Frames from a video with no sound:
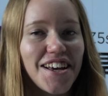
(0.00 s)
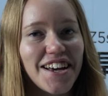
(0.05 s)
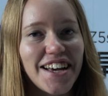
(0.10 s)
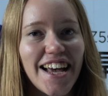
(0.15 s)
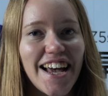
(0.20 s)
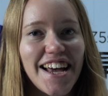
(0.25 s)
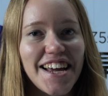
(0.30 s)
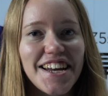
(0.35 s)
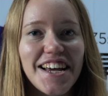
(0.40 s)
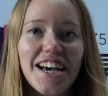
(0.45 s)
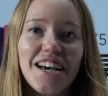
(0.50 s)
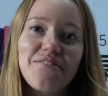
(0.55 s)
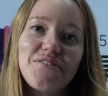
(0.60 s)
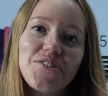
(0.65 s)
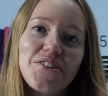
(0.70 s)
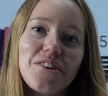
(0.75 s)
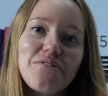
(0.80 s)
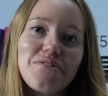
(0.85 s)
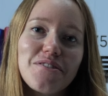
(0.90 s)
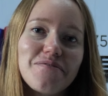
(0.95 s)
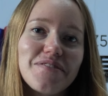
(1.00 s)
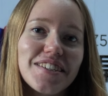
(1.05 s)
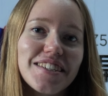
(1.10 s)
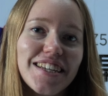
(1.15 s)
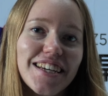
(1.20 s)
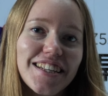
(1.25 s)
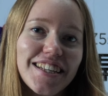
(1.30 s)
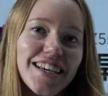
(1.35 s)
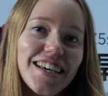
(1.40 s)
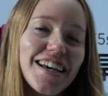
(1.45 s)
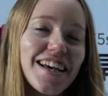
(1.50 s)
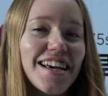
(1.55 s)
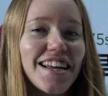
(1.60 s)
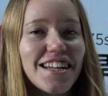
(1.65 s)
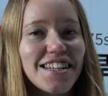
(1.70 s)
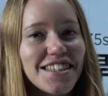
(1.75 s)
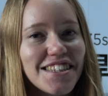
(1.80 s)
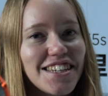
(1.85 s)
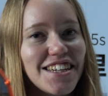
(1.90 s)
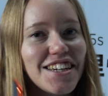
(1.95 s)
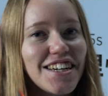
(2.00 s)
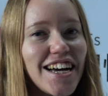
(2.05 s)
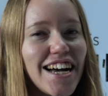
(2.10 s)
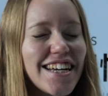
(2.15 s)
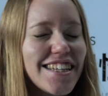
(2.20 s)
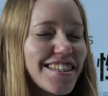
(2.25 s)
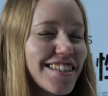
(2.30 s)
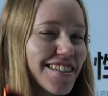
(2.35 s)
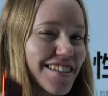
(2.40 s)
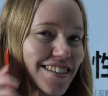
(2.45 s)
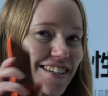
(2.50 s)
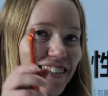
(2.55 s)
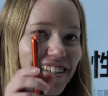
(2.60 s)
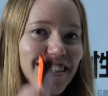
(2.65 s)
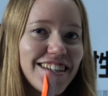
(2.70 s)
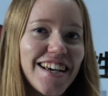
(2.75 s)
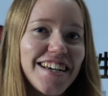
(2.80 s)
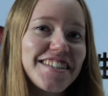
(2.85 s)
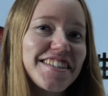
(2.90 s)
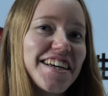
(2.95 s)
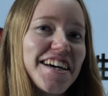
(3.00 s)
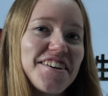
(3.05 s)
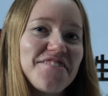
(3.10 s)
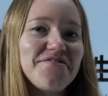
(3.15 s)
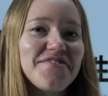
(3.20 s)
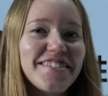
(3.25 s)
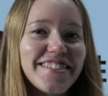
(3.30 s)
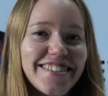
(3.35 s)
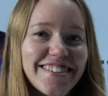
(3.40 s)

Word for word: Again, I'm Nora from Pandaily, and I'll see you guys next time.